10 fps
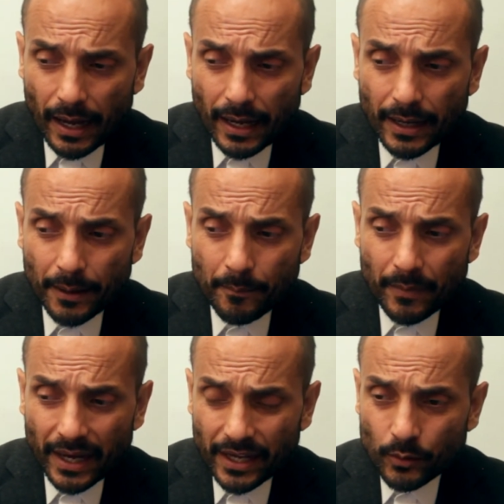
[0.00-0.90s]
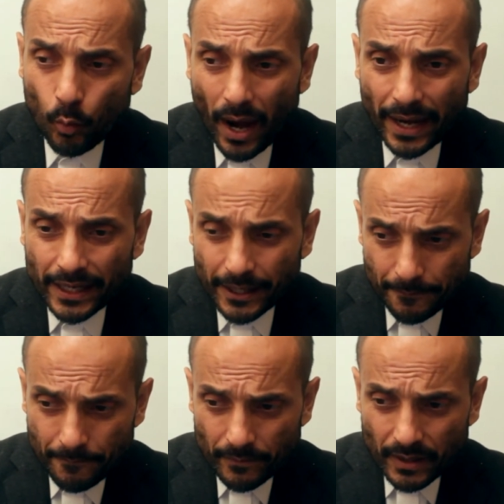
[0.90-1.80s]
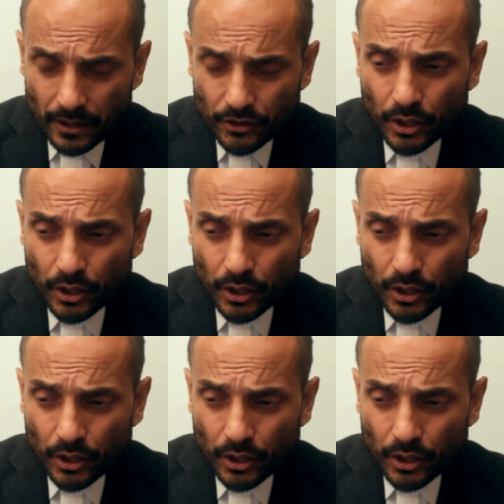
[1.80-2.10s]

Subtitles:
Either way, the